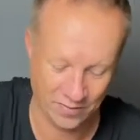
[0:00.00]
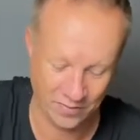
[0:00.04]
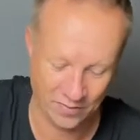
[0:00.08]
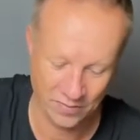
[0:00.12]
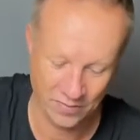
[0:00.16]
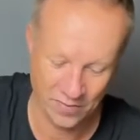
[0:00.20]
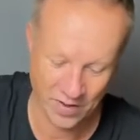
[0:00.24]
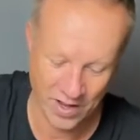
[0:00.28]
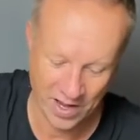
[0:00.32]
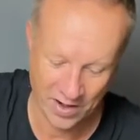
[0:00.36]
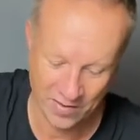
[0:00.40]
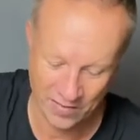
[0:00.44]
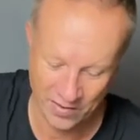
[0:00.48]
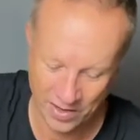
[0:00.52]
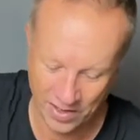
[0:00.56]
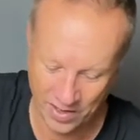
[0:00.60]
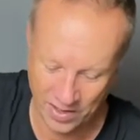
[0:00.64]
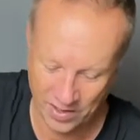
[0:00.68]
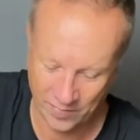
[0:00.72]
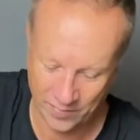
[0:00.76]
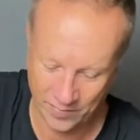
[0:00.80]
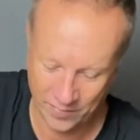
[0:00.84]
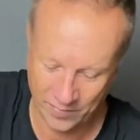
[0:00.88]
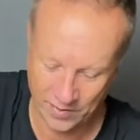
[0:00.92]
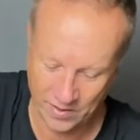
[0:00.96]
Very,
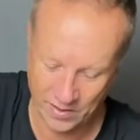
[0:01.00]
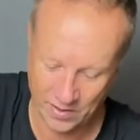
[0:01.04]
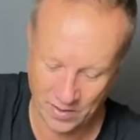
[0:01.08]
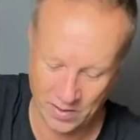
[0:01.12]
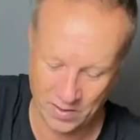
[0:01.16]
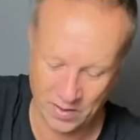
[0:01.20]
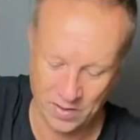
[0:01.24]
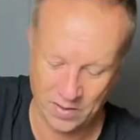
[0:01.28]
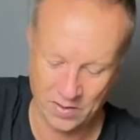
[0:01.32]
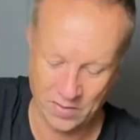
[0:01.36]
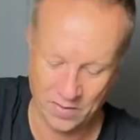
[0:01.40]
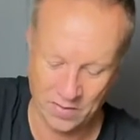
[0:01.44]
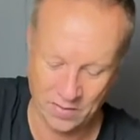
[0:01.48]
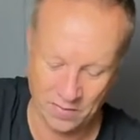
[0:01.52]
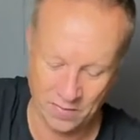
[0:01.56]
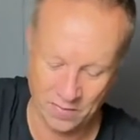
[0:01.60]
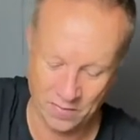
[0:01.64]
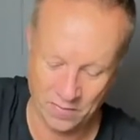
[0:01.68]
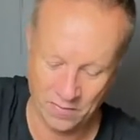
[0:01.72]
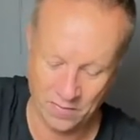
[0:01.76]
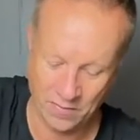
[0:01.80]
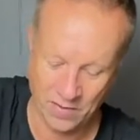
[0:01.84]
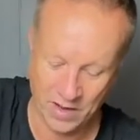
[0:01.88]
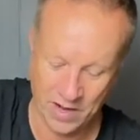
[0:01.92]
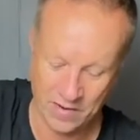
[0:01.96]

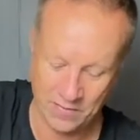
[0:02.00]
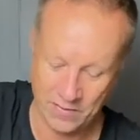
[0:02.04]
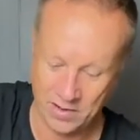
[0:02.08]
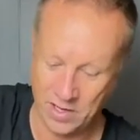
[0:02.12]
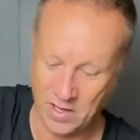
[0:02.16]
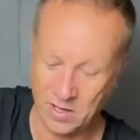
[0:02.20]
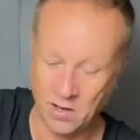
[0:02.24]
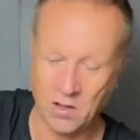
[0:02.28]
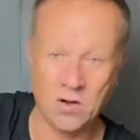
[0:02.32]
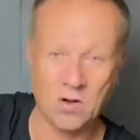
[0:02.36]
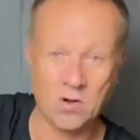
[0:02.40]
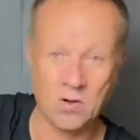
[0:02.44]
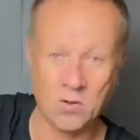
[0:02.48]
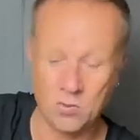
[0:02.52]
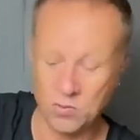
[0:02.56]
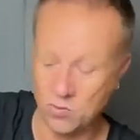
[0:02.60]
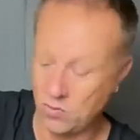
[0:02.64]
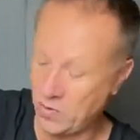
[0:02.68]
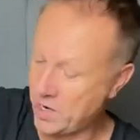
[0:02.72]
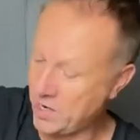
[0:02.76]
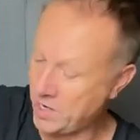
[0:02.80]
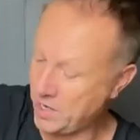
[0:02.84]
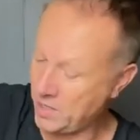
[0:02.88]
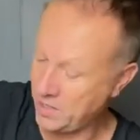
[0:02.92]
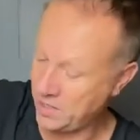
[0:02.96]
very long
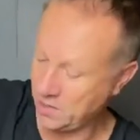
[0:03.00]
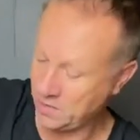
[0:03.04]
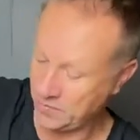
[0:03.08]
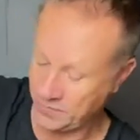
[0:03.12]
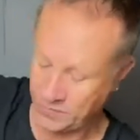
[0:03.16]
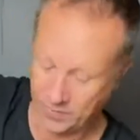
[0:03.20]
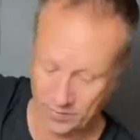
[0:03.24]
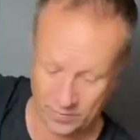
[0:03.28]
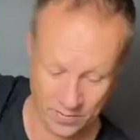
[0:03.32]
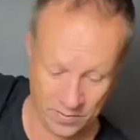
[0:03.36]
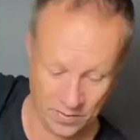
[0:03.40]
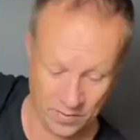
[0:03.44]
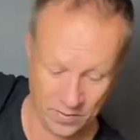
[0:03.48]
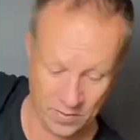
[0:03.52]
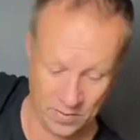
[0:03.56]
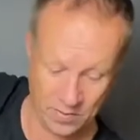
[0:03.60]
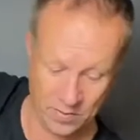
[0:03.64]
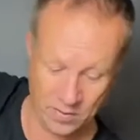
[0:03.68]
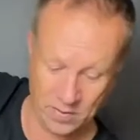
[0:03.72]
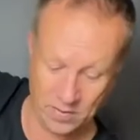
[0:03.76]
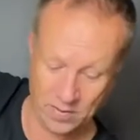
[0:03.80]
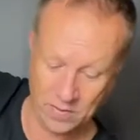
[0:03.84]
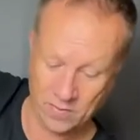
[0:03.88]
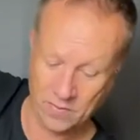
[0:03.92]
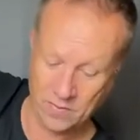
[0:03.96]
already.
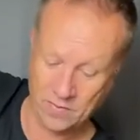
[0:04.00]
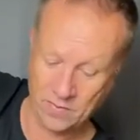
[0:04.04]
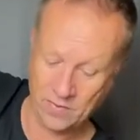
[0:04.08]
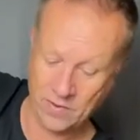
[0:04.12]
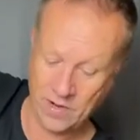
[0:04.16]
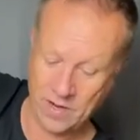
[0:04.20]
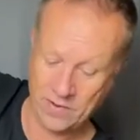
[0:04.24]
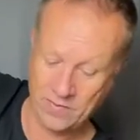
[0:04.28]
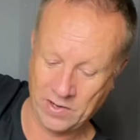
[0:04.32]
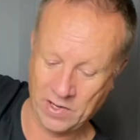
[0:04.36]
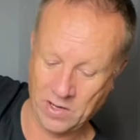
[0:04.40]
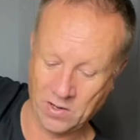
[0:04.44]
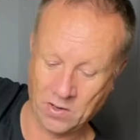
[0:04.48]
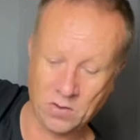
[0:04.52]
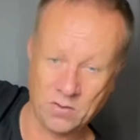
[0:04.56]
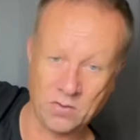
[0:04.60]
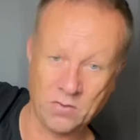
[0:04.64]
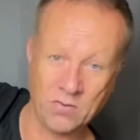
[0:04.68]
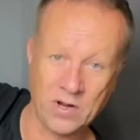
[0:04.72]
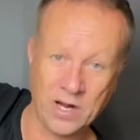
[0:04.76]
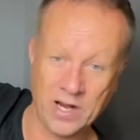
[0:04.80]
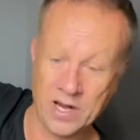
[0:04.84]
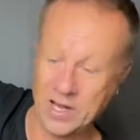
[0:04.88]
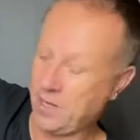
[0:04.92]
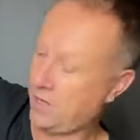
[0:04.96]
Very long
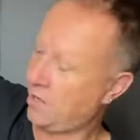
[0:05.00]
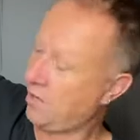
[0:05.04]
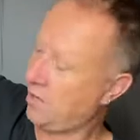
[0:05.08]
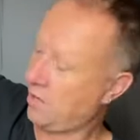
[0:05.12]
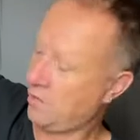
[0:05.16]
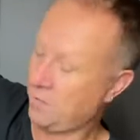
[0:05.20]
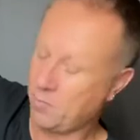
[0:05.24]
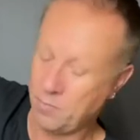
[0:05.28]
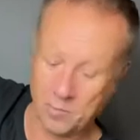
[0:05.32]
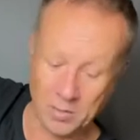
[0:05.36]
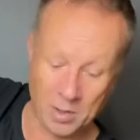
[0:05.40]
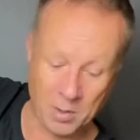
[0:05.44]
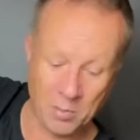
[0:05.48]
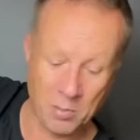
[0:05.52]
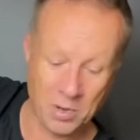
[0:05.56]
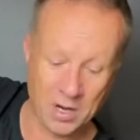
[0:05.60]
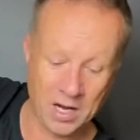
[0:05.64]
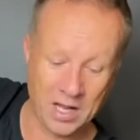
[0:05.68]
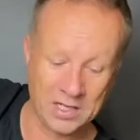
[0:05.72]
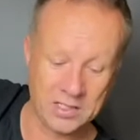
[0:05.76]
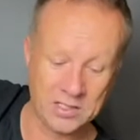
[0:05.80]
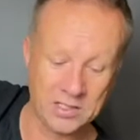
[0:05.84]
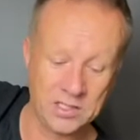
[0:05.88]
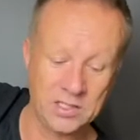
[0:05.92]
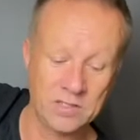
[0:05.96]
already, but
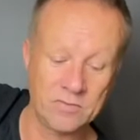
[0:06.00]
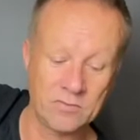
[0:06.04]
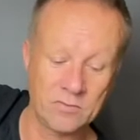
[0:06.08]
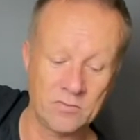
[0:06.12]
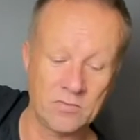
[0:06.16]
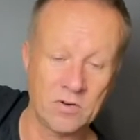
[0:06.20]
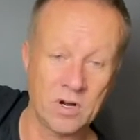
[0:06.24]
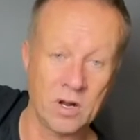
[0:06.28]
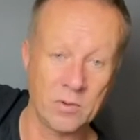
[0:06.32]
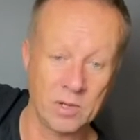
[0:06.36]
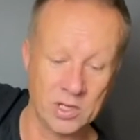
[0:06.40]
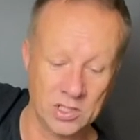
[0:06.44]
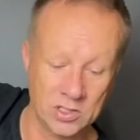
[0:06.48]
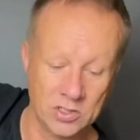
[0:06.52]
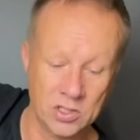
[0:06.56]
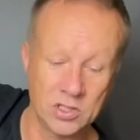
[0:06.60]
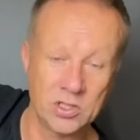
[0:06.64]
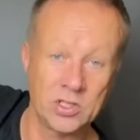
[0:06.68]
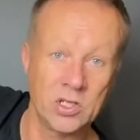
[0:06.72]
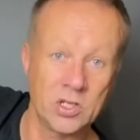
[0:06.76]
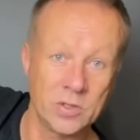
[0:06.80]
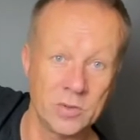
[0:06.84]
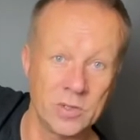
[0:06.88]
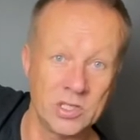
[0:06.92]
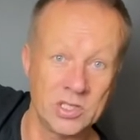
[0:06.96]
plenty of growing to
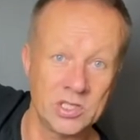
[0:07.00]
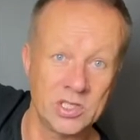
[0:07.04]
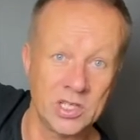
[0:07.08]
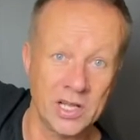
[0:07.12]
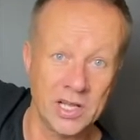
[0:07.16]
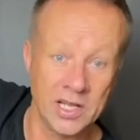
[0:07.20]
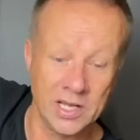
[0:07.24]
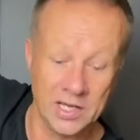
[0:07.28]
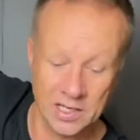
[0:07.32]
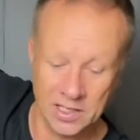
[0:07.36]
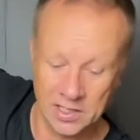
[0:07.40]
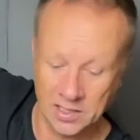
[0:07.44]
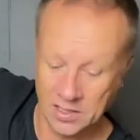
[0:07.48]
do indeed.